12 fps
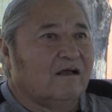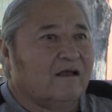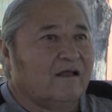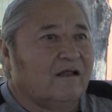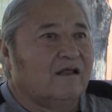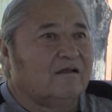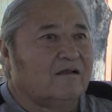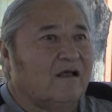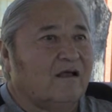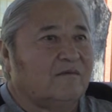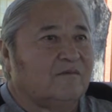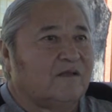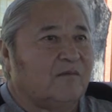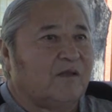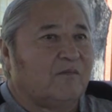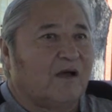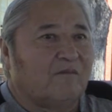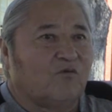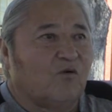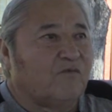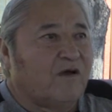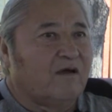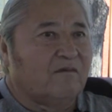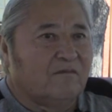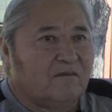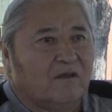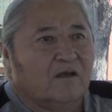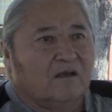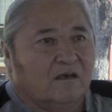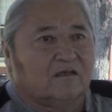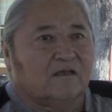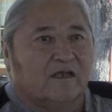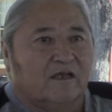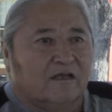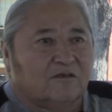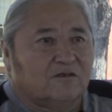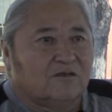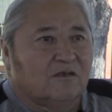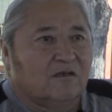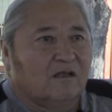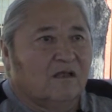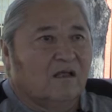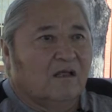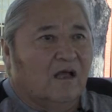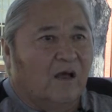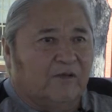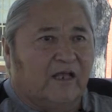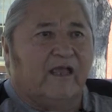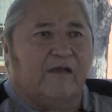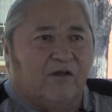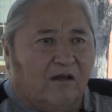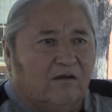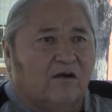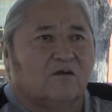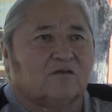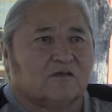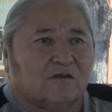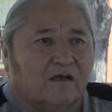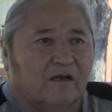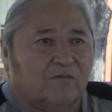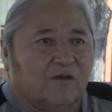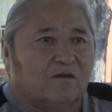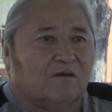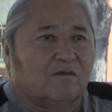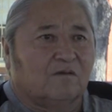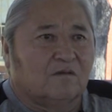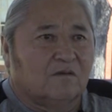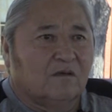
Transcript: and a lot of times, there'd be about four or five other kids I mean, they came down there all the time, you know,